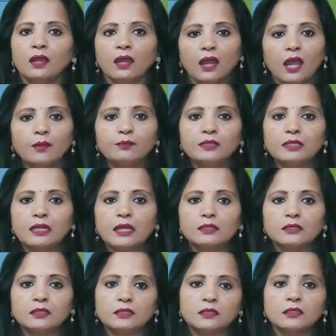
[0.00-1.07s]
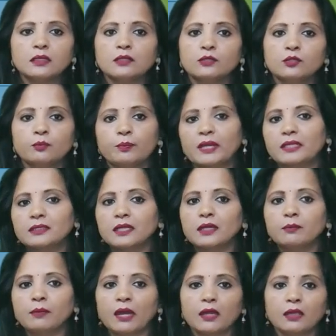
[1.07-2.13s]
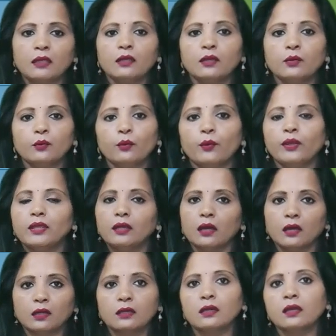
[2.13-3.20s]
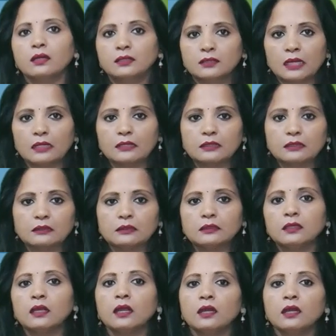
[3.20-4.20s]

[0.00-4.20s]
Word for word: I am delighted to present my OER titled